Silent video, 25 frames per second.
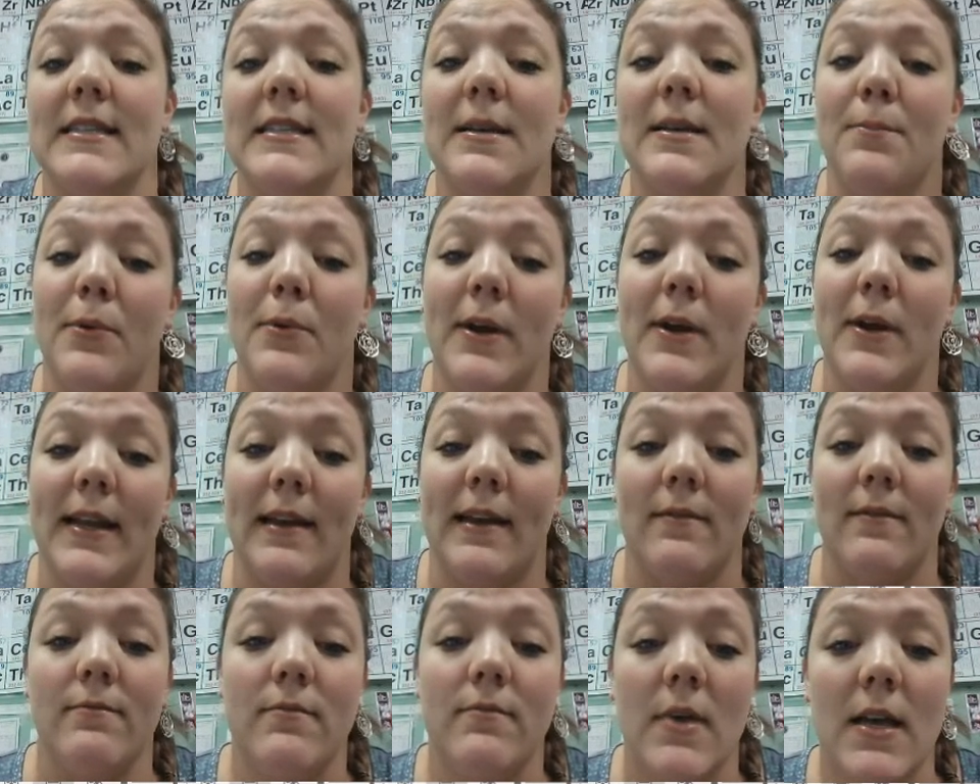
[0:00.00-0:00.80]
Is it
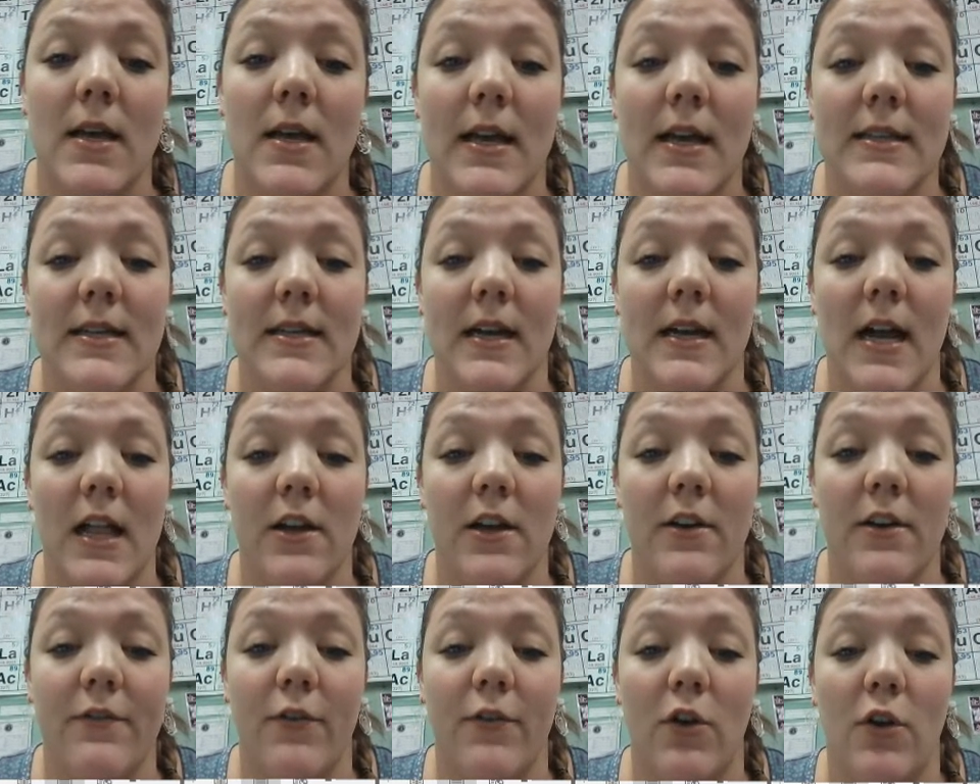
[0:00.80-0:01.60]
pretty? Is it
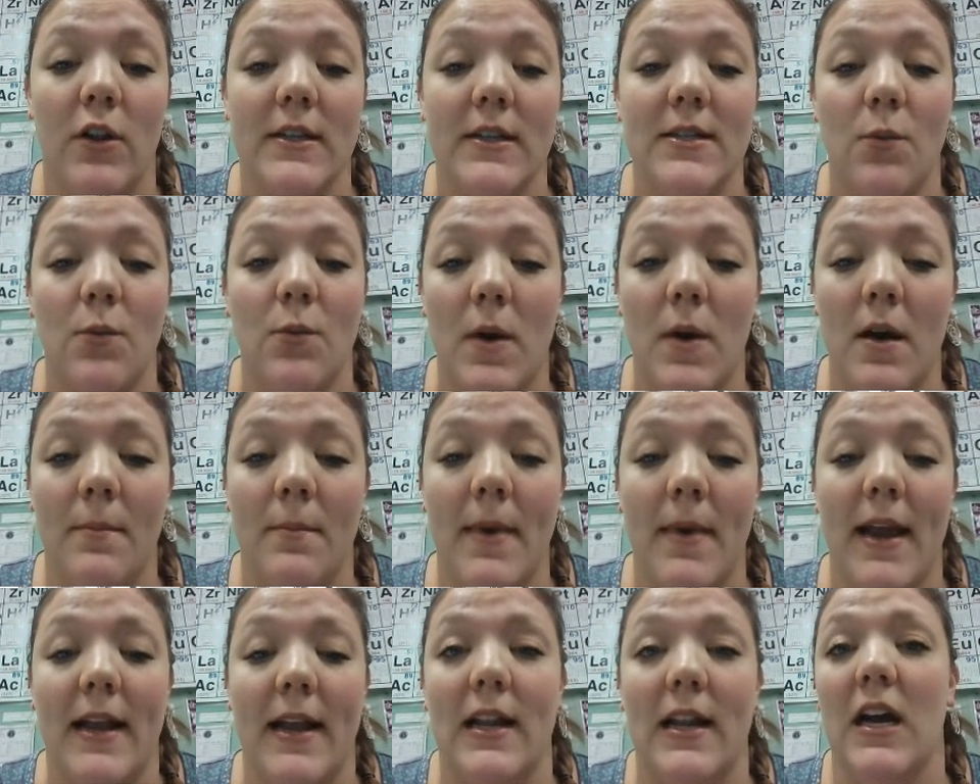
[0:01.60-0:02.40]
colorful? Is it well
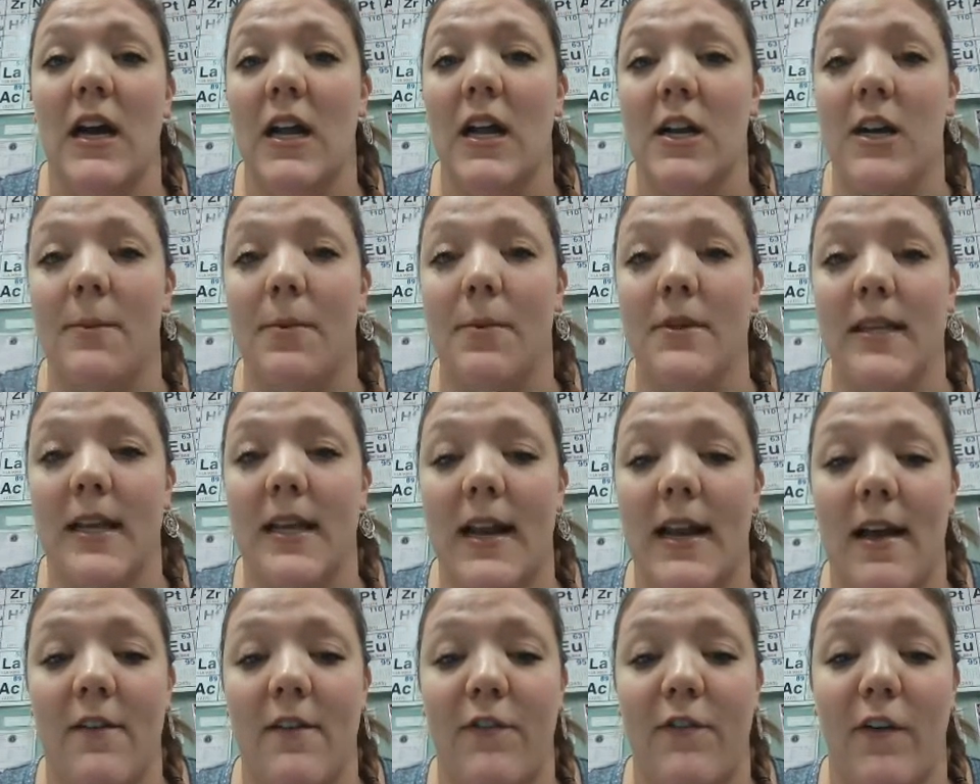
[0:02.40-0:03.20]
made?
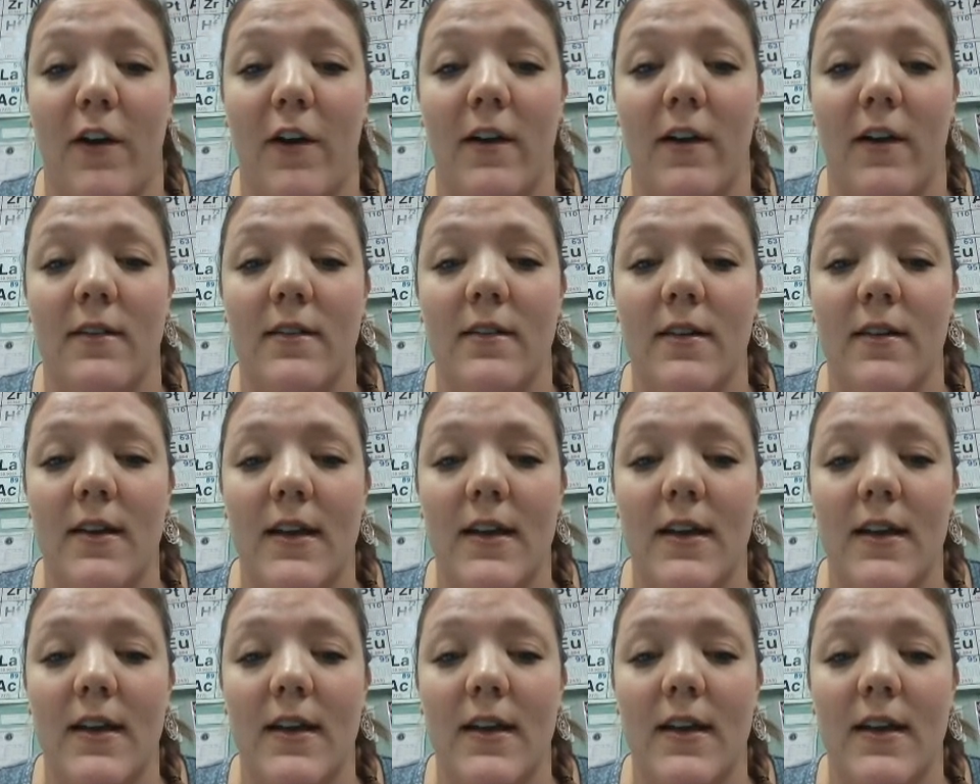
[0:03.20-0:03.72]
100% effort.